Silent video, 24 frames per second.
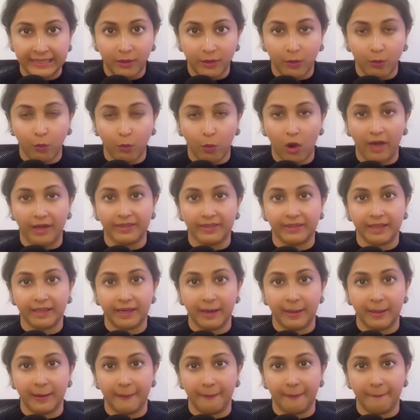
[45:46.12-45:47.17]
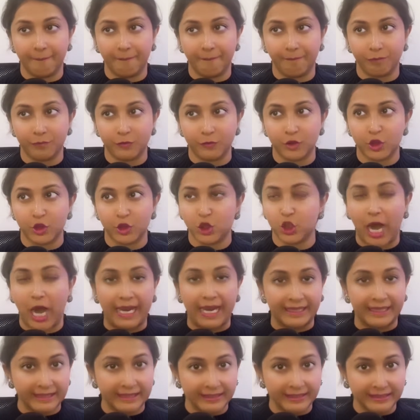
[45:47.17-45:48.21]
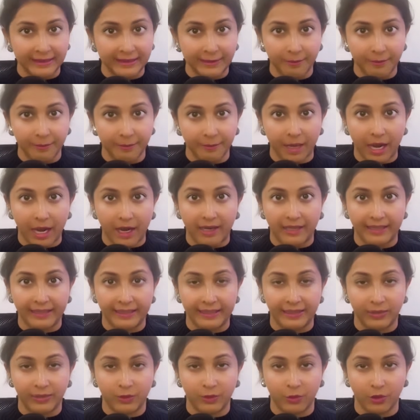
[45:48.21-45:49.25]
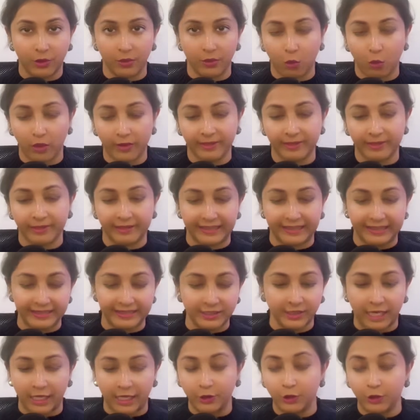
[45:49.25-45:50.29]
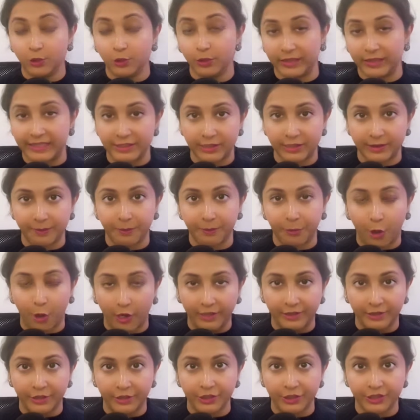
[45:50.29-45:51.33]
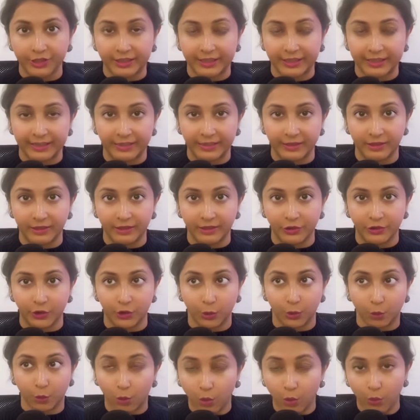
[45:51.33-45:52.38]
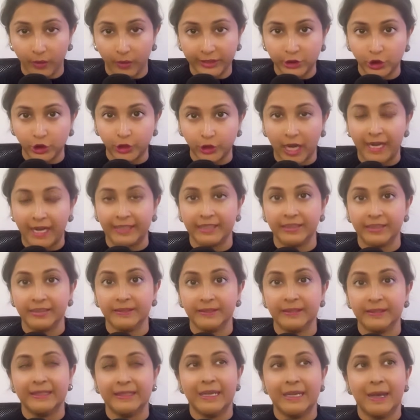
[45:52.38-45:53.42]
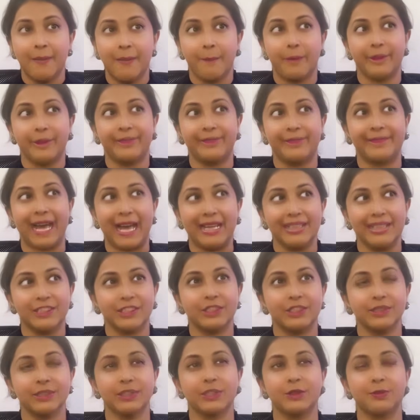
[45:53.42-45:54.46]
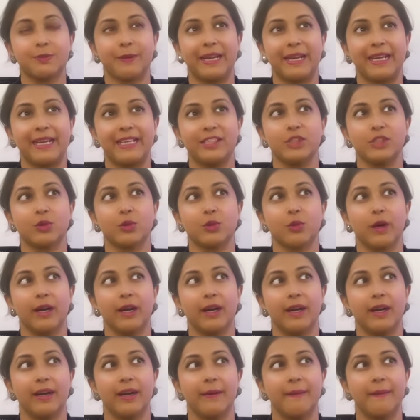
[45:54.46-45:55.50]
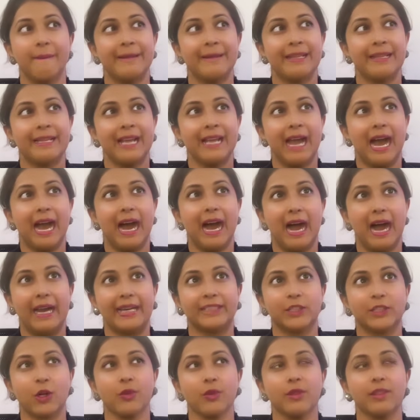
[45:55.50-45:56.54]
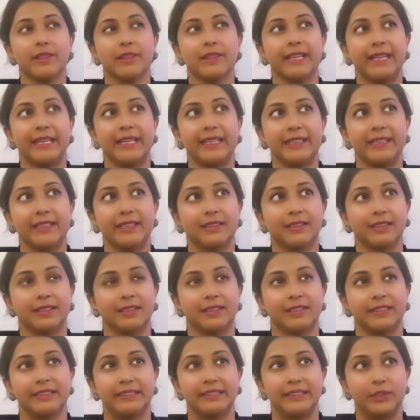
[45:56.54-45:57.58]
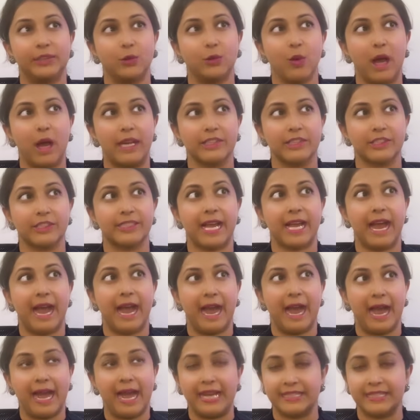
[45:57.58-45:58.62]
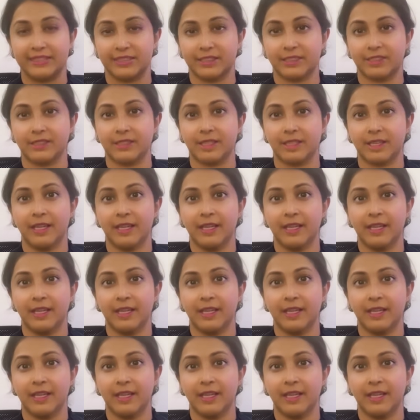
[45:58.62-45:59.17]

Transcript: what China can buy or what these countries and partners can do with China. But that's a space where I don't think the US has.